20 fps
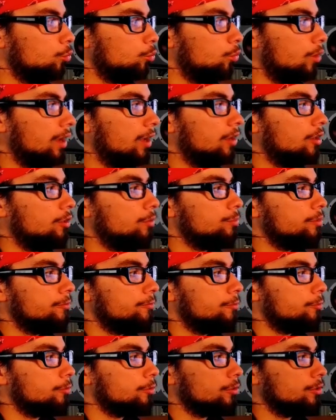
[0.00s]
well
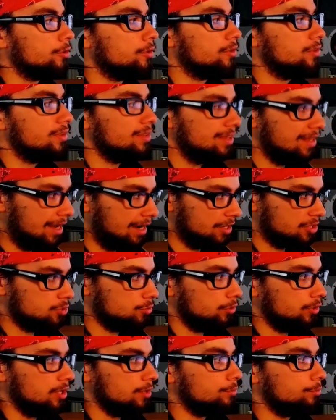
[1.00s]
before the
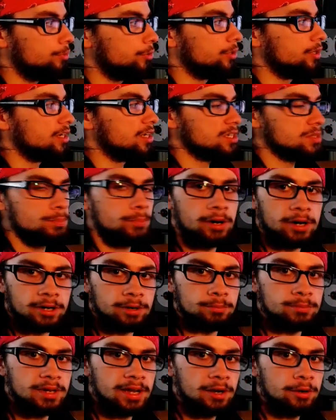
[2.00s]
actual input is
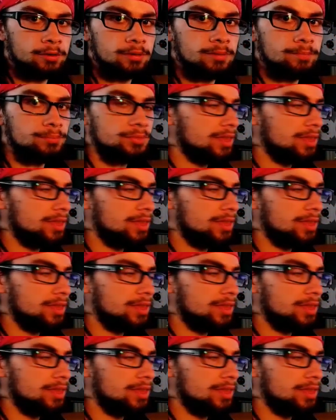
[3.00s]
bottomed out.